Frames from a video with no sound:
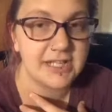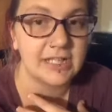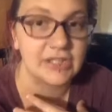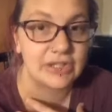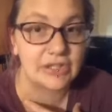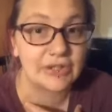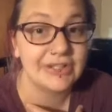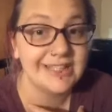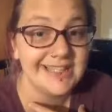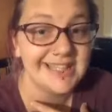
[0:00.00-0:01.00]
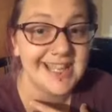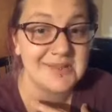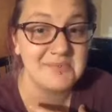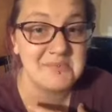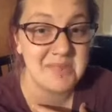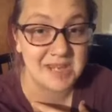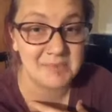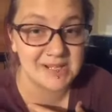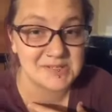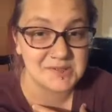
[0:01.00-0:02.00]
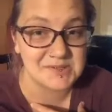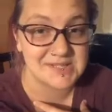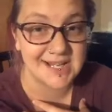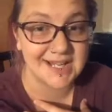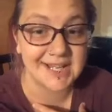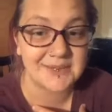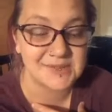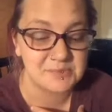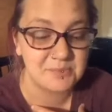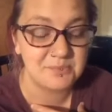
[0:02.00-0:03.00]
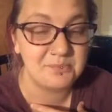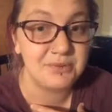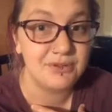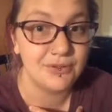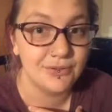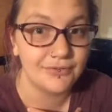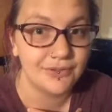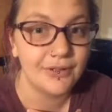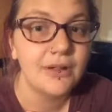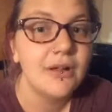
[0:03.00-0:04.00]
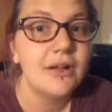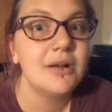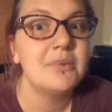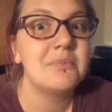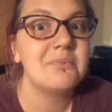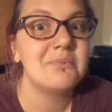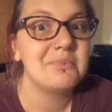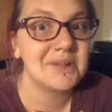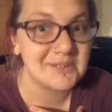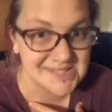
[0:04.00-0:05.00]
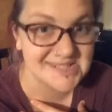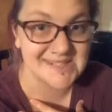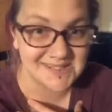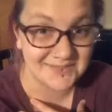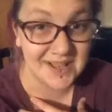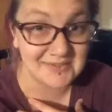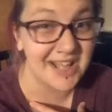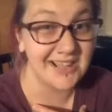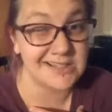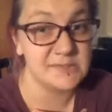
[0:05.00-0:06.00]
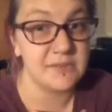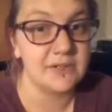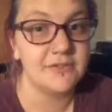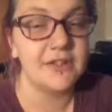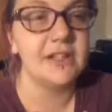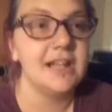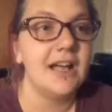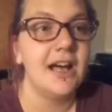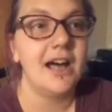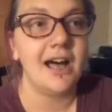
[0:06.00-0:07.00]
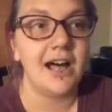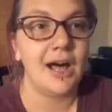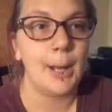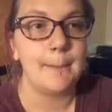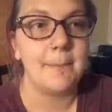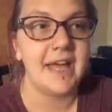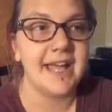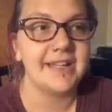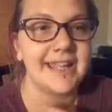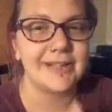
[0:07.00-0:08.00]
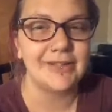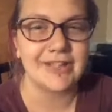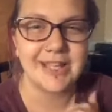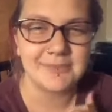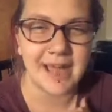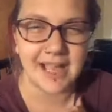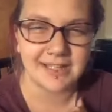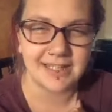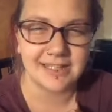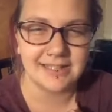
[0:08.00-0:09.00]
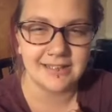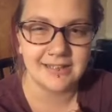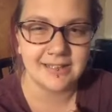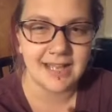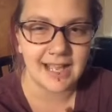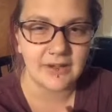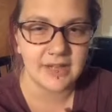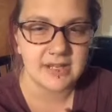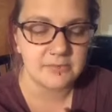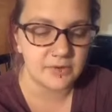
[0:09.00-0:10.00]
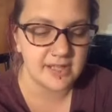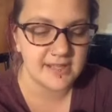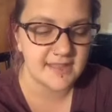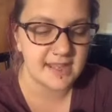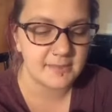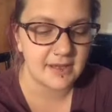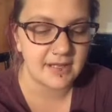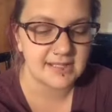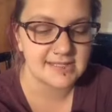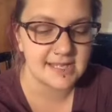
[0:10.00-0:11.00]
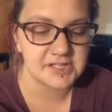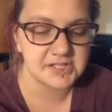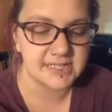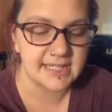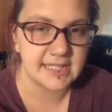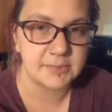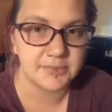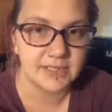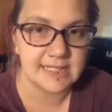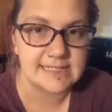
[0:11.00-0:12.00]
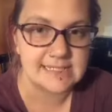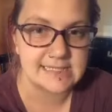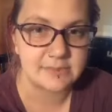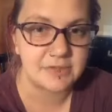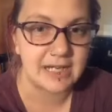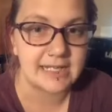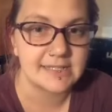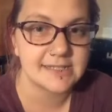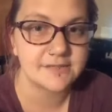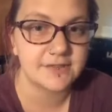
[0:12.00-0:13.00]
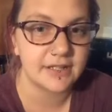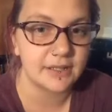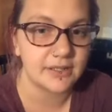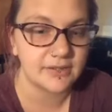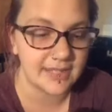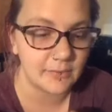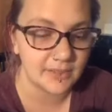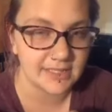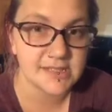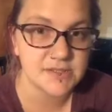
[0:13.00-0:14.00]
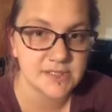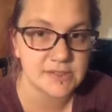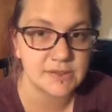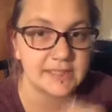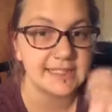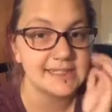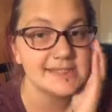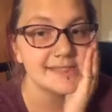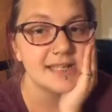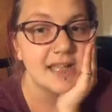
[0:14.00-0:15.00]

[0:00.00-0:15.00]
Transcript: literally like made my soul sing, and it was beautiful. But it was $65 beautiful. And like looking back, like now that more I think about it, that's actually like a pretty decent price for like what this crystal is.